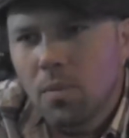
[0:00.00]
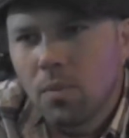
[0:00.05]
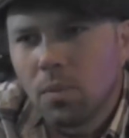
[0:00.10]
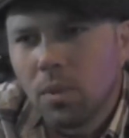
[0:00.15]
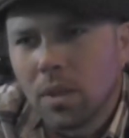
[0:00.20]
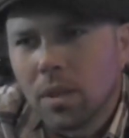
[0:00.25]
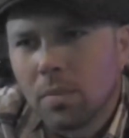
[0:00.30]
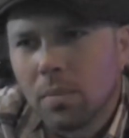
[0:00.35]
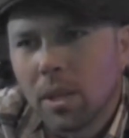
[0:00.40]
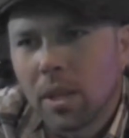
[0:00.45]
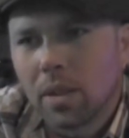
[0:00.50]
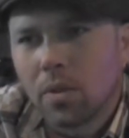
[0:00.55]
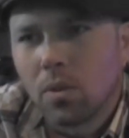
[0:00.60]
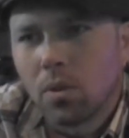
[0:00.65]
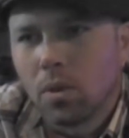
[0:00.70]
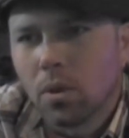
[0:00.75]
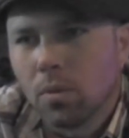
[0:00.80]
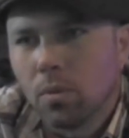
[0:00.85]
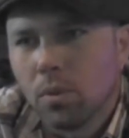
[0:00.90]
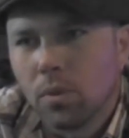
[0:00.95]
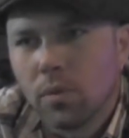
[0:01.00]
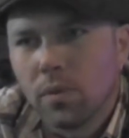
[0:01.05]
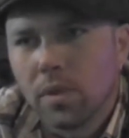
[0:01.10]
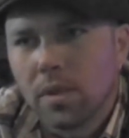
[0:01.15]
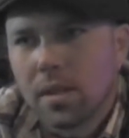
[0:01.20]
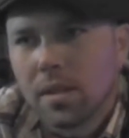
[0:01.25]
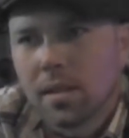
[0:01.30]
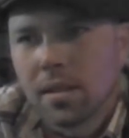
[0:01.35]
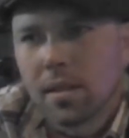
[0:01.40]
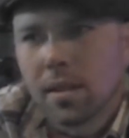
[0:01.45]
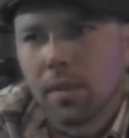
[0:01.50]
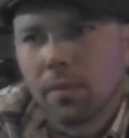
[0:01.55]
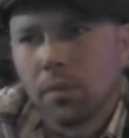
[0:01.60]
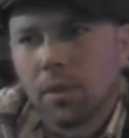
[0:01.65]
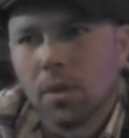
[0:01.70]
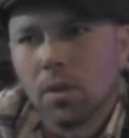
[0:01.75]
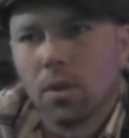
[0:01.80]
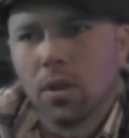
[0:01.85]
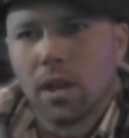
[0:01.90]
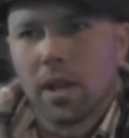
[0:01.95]
when you make horror movies and stuff,
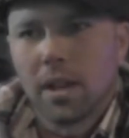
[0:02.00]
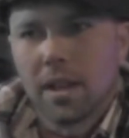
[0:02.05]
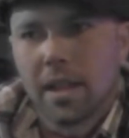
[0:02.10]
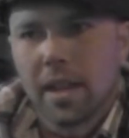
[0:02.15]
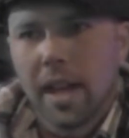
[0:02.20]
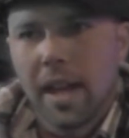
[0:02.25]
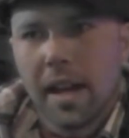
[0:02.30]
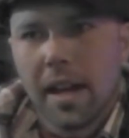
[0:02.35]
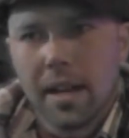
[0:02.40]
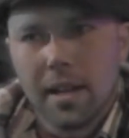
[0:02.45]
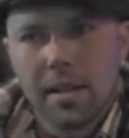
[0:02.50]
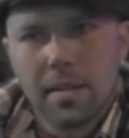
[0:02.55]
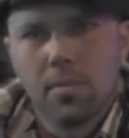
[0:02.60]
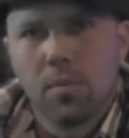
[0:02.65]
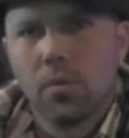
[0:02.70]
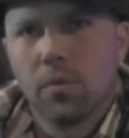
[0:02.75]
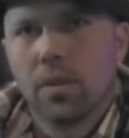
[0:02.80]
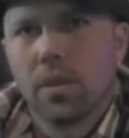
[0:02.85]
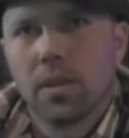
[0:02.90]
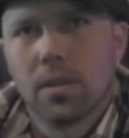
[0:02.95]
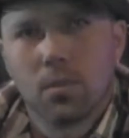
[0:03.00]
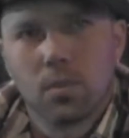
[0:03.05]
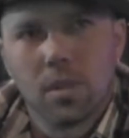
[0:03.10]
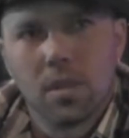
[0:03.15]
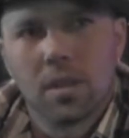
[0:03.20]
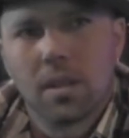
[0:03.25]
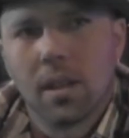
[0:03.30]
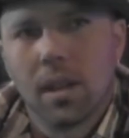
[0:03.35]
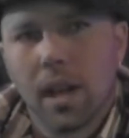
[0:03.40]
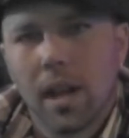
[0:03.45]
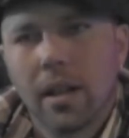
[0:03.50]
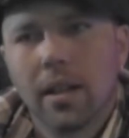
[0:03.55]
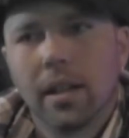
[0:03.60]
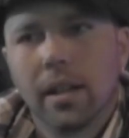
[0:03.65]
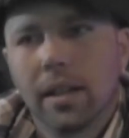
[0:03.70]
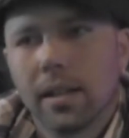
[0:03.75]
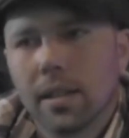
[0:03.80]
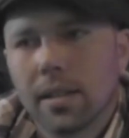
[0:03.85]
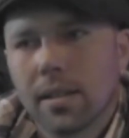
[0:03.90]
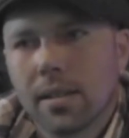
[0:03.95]
you know, a lot of the 80s movies, the ones that I
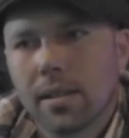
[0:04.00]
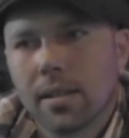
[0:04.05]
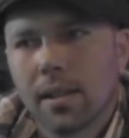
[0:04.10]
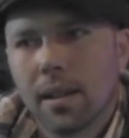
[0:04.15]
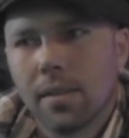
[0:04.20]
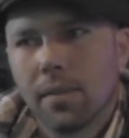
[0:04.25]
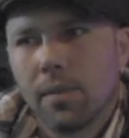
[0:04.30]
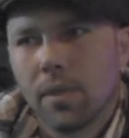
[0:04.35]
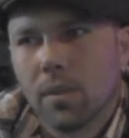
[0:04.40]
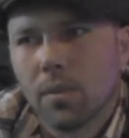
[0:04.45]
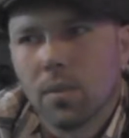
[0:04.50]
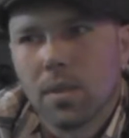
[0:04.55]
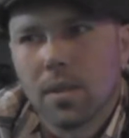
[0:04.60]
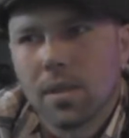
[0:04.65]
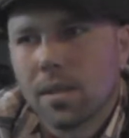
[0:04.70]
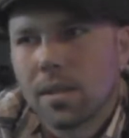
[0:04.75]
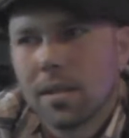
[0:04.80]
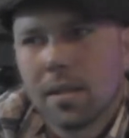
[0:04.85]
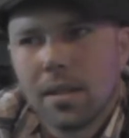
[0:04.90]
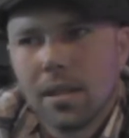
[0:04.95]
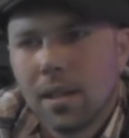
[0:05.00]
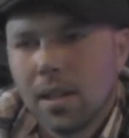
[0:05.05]
like and stuff, it was